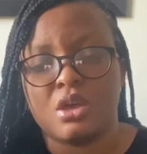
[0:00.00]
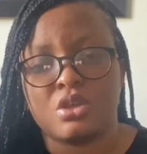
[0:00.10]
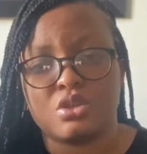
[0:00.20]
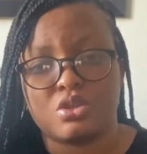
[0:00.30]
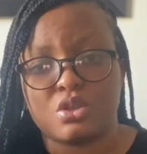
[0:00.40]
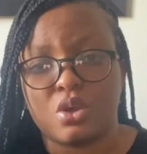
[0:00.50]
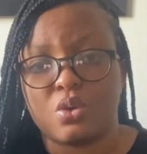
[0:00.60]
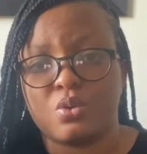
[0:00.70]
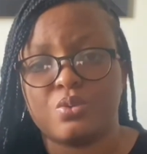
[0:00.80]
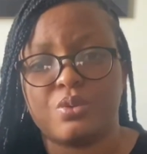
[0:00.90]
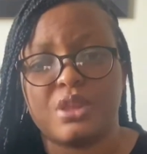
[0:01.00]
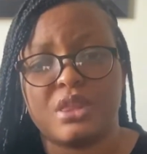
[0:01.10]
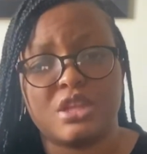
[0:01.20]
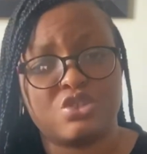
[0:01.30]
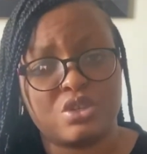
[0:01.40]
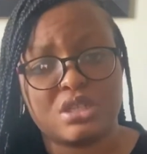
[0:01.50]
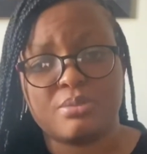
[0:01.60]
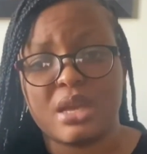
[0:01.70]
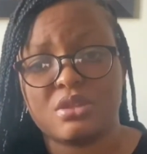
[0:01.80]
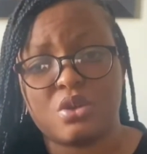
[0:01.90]
So the
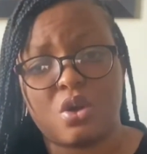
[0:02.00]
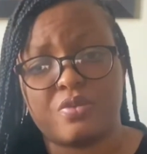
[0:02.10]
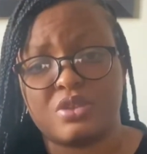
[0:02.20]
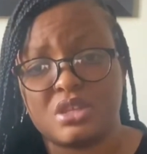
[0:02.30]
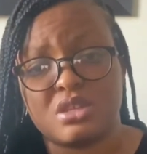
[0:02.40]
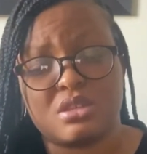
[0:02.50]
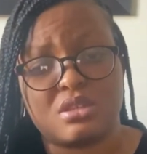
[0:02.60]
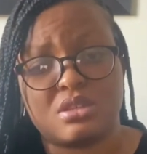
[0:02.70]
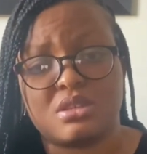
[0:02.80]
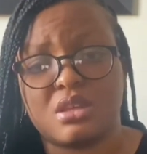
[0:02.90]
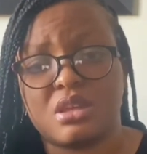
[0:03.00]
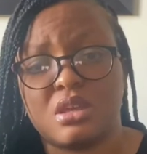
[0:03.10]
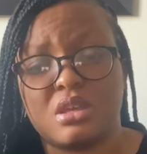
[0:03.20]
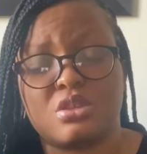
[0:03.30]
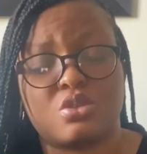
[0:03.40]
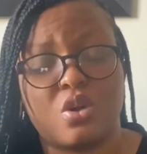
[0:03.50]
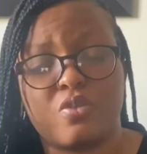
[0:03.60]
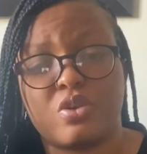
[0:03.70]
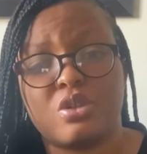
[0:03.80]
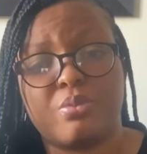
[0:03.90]
treatment of this is
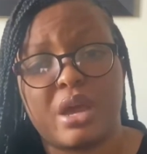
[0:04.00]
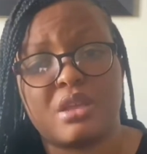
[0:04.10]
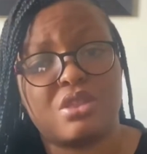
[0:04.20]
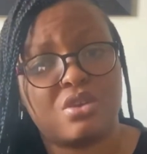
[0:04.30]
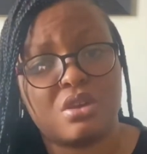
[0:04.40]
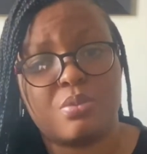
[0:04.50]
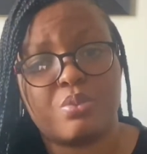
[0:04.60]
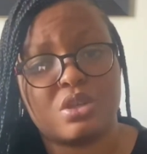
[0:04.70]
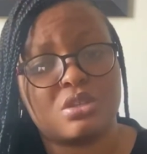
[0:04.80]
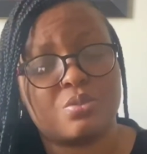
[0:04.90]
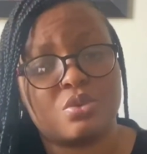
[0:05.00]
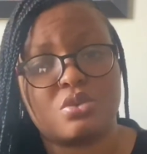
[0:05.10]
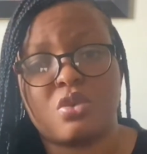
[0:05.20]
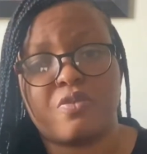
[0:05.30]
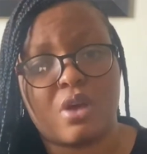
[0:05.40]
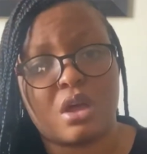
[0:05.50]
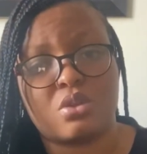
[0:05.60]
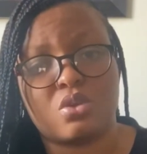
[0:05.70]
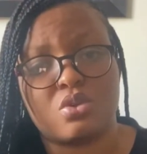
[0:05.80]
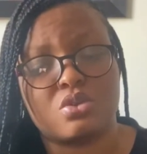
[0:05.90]
governed by three principles or
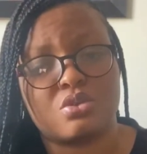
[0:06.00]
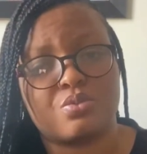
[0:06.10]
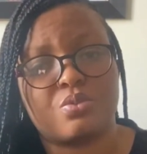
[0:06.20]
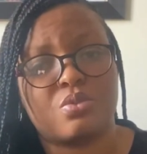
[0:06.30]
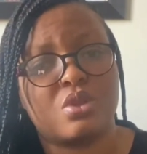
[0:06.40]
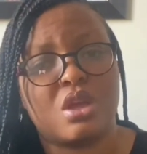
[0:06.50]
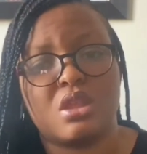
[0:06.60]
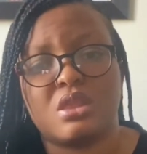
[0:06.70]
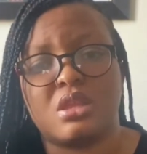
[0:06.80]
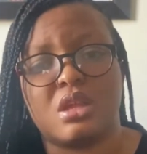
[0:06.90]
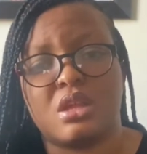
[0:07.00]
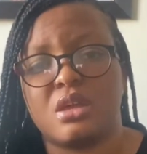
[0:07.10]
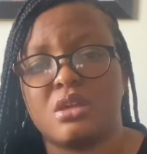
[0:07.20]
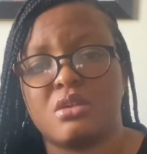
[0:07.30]
factors: the